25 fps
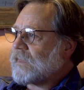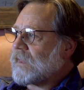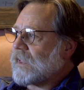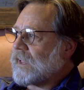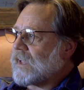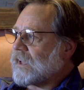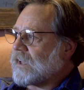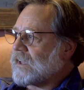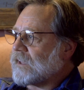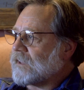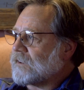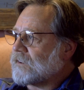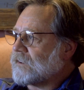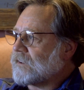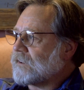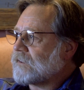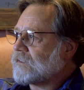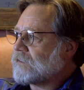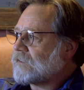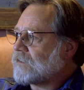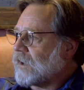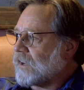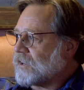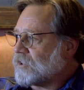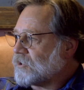And
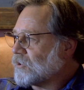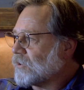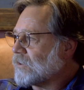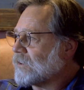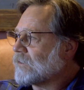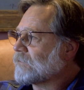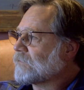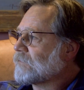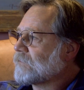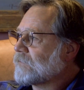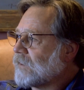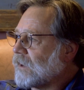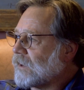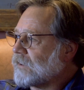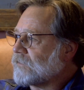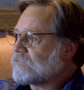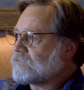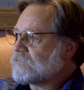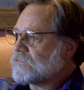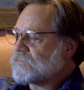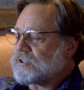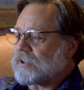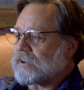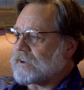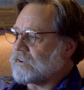I should
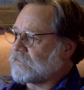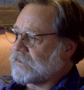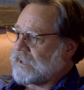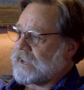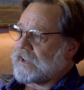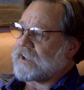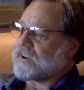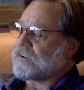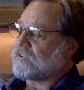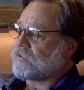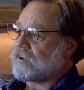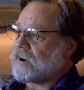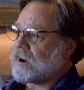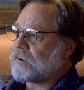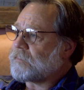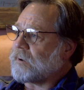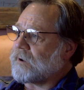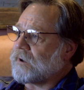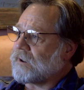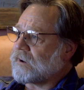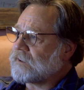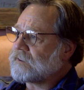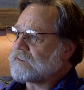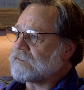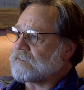have taken her up
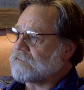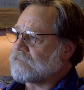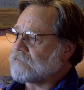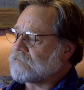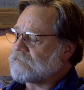on it